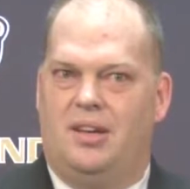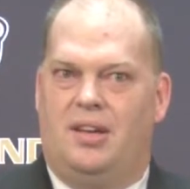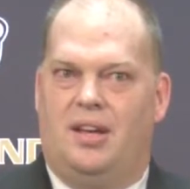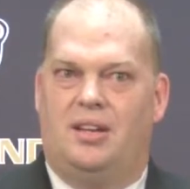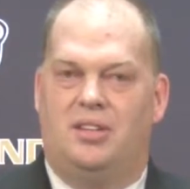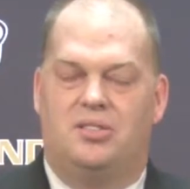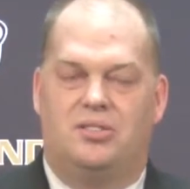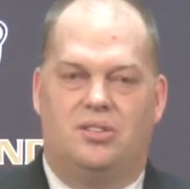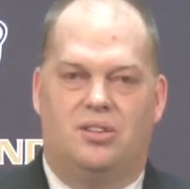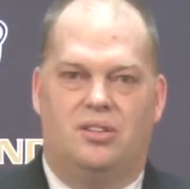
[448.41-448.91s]

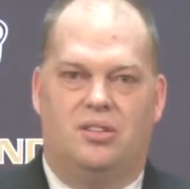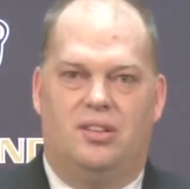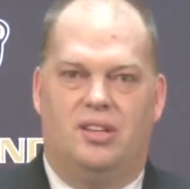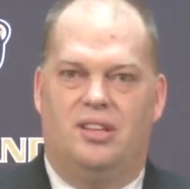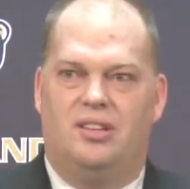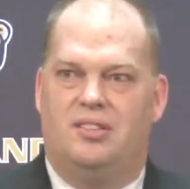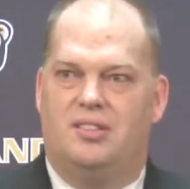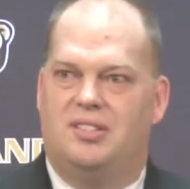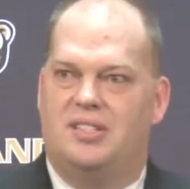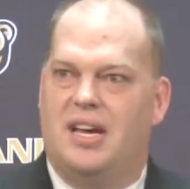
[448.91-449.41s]
and certainly
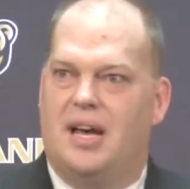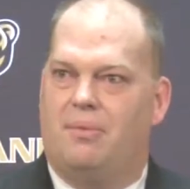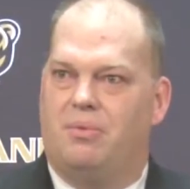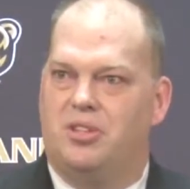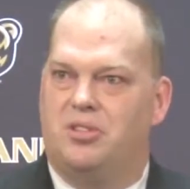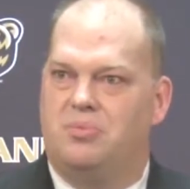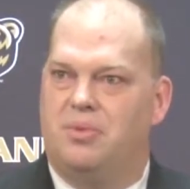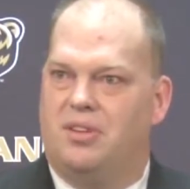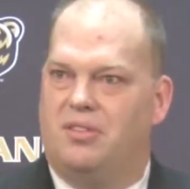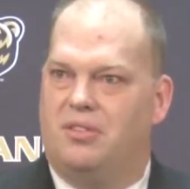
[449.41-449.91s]
the
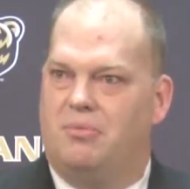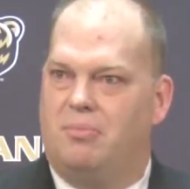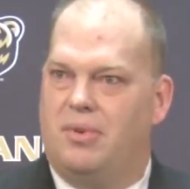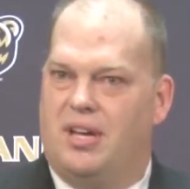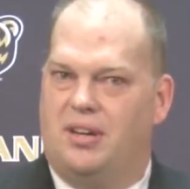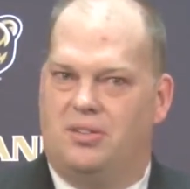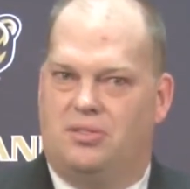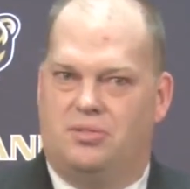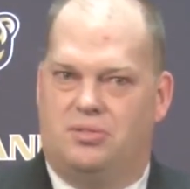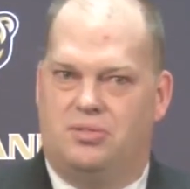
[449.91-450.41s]
establishment of the
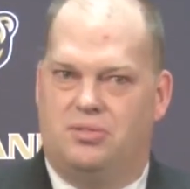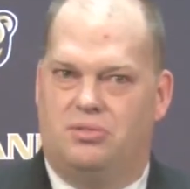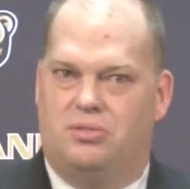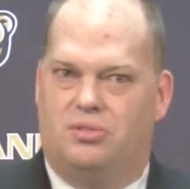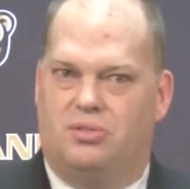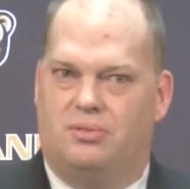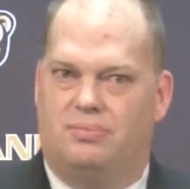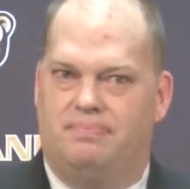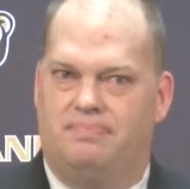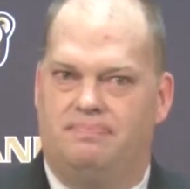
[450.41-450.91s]
medical
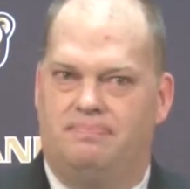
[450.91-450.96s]
school.